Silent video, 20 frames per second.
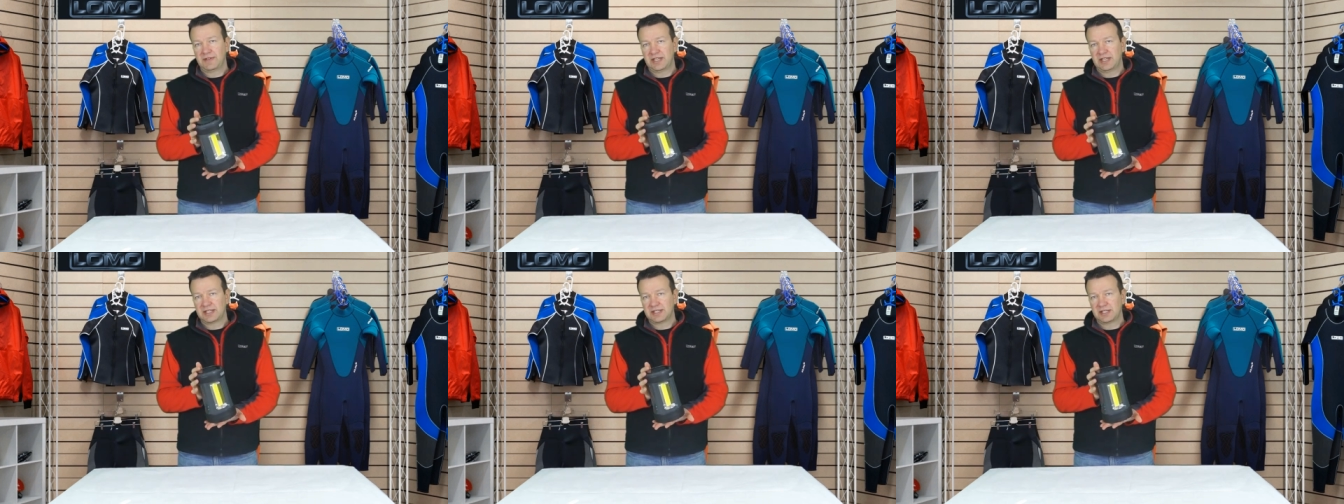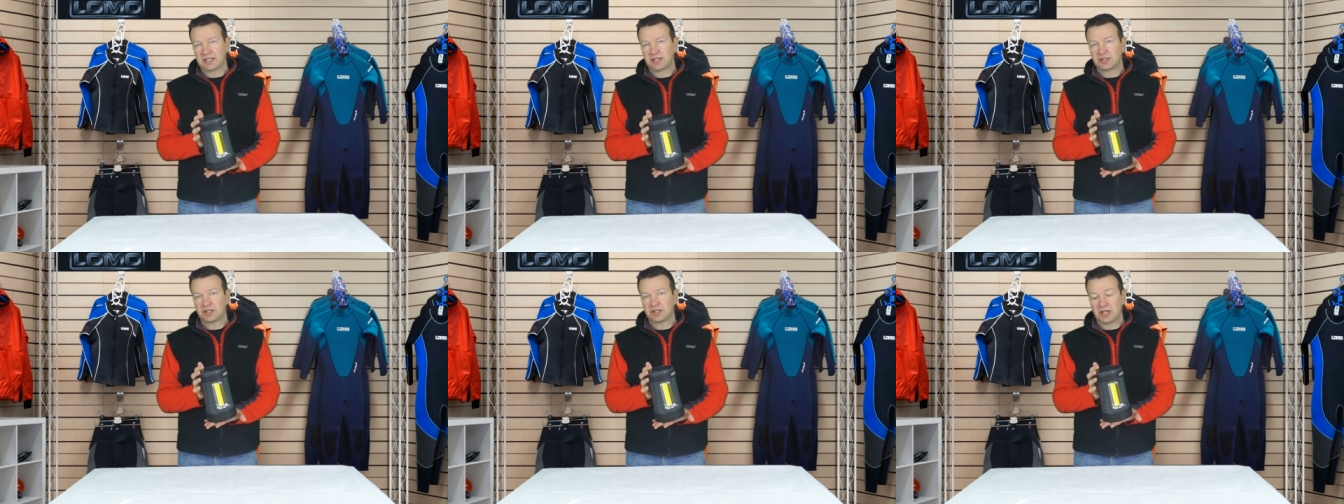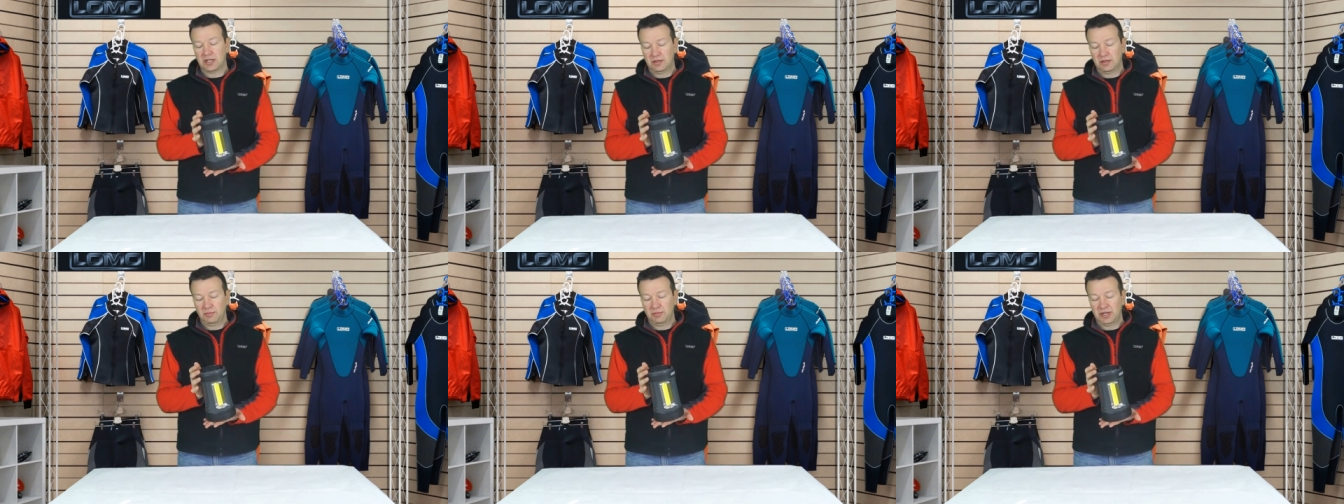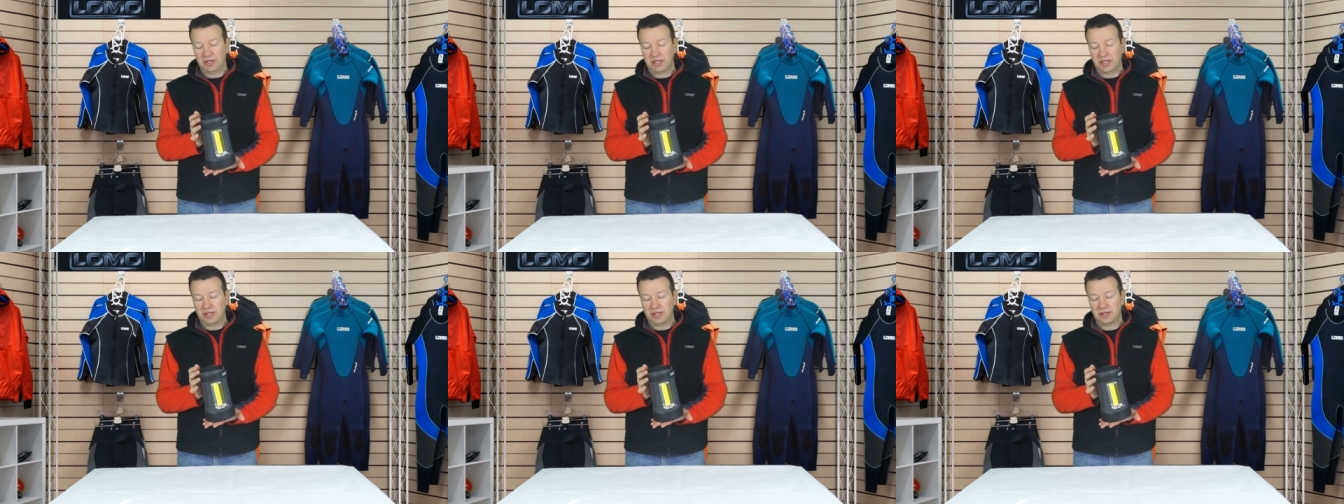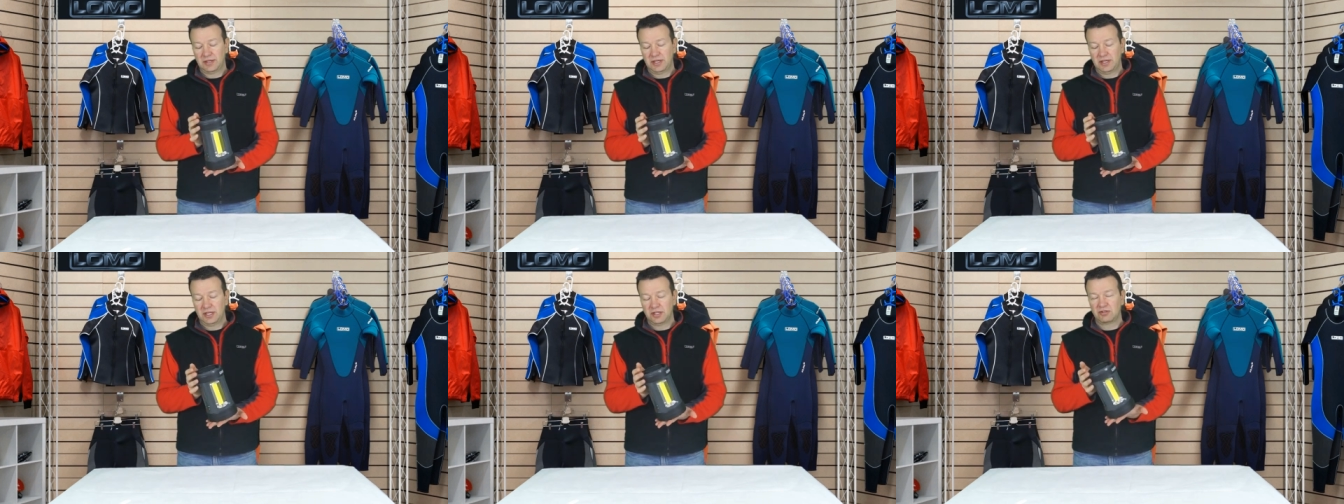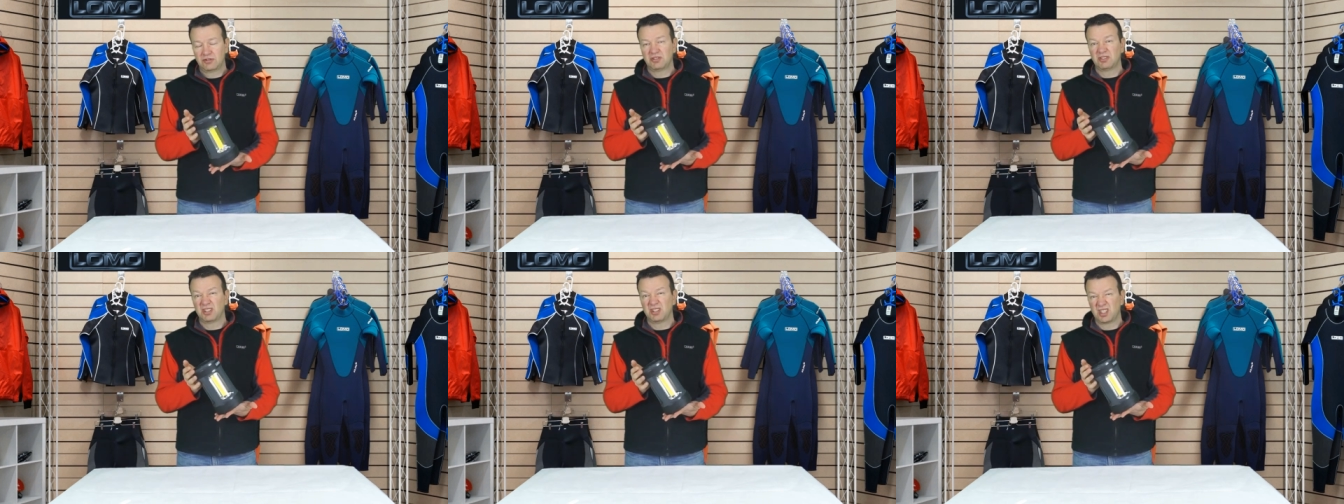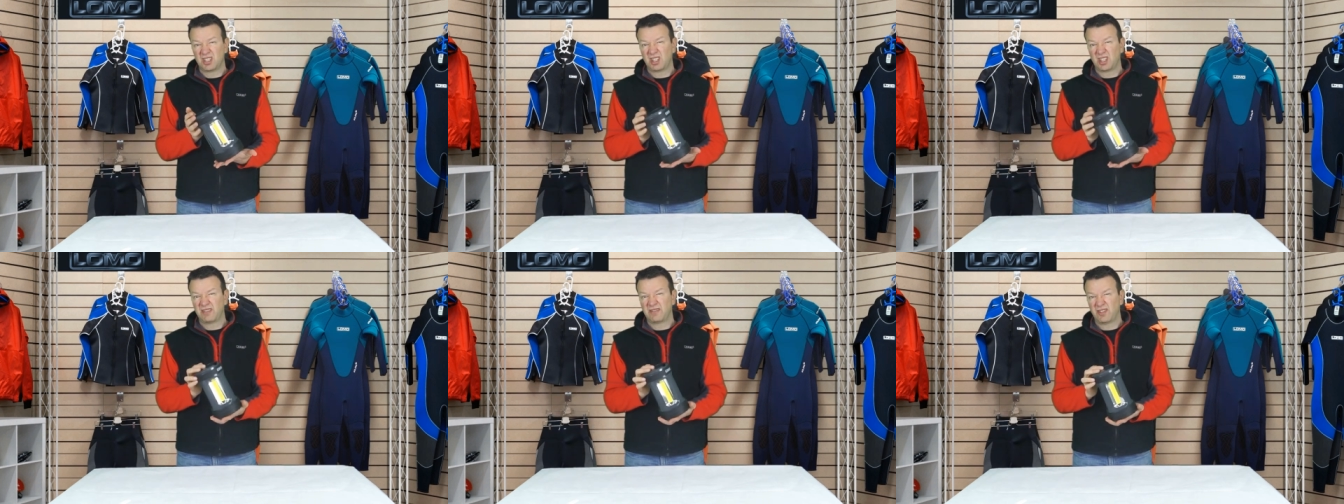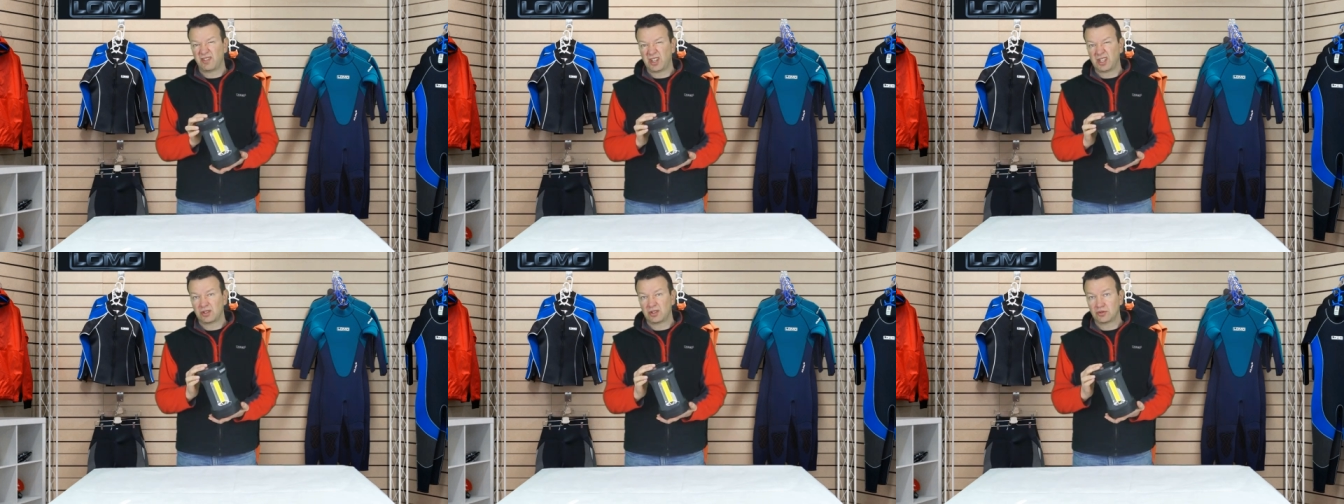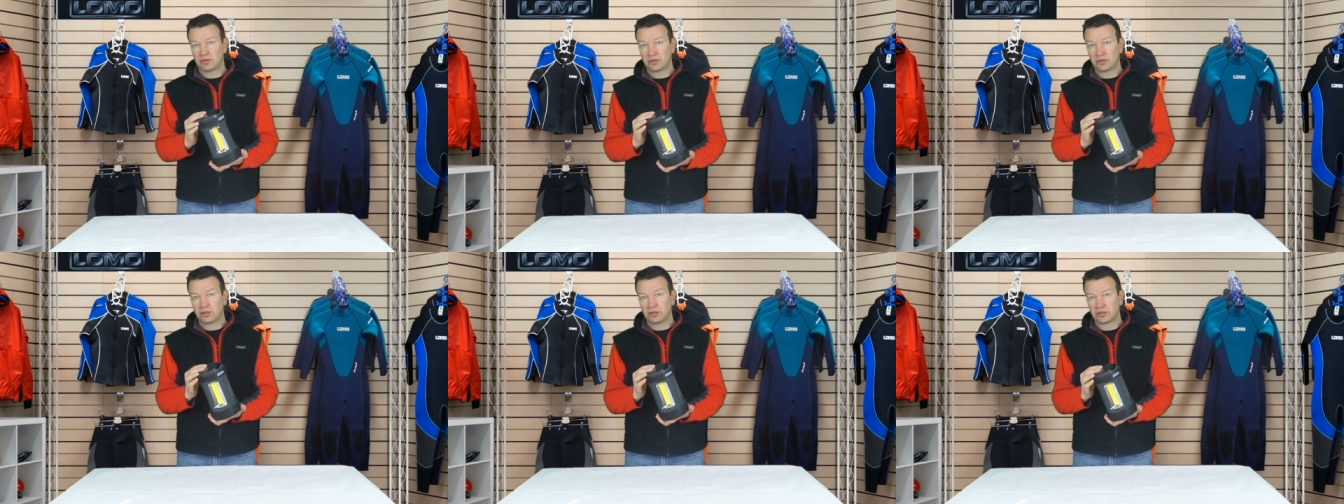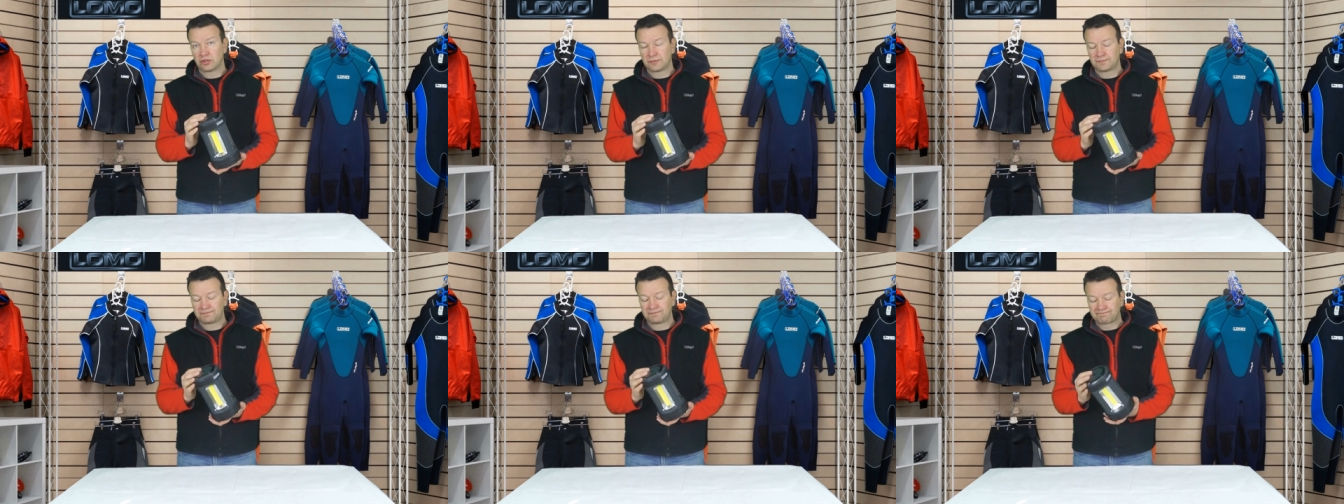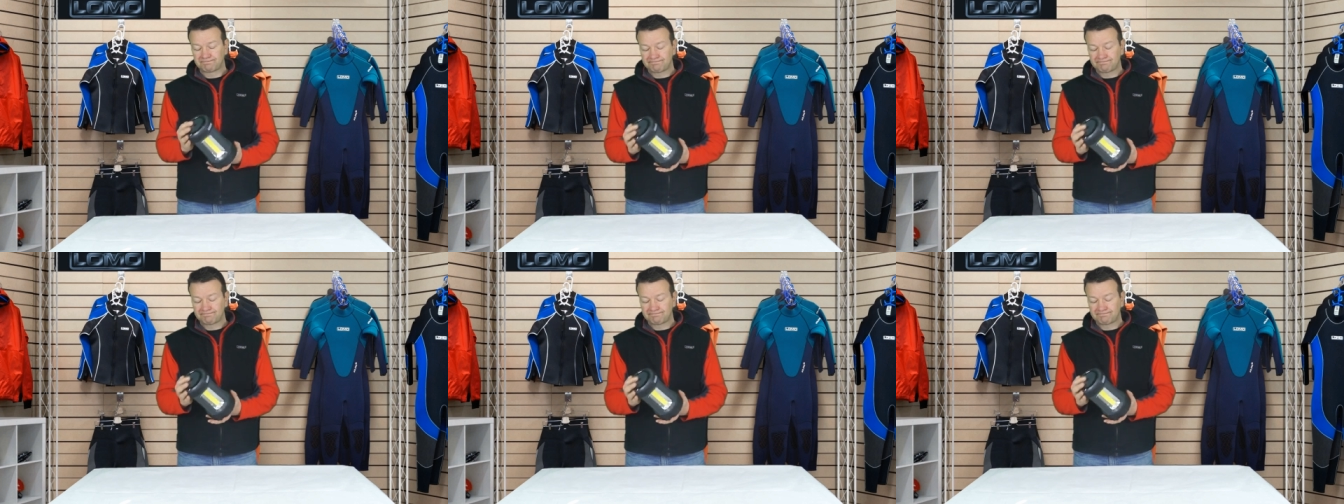etc. But uh, it's really designed for indoor use.